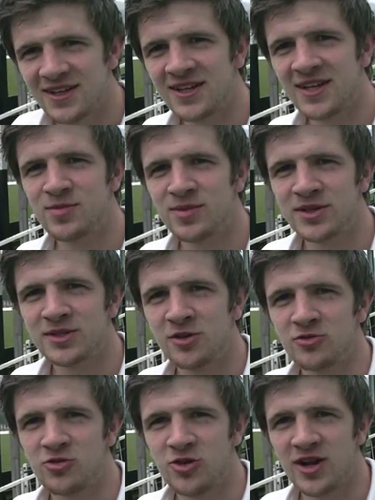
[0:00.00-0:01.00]
He'll keep us
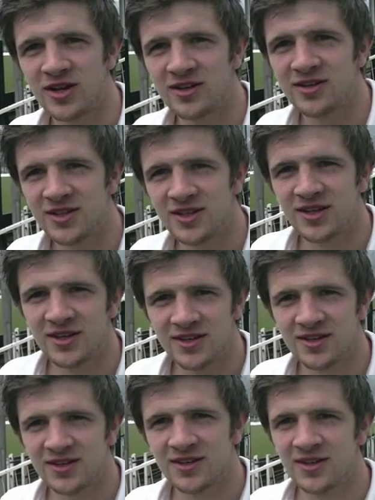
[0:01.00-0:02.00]
on track, I
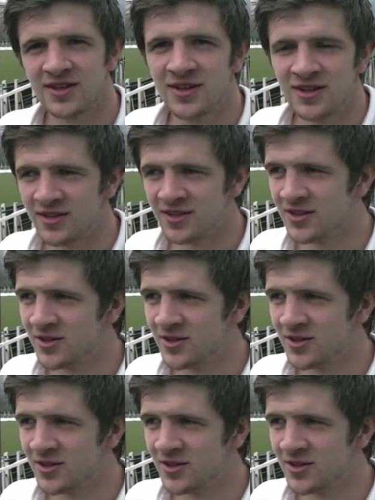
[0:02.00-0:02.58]
think.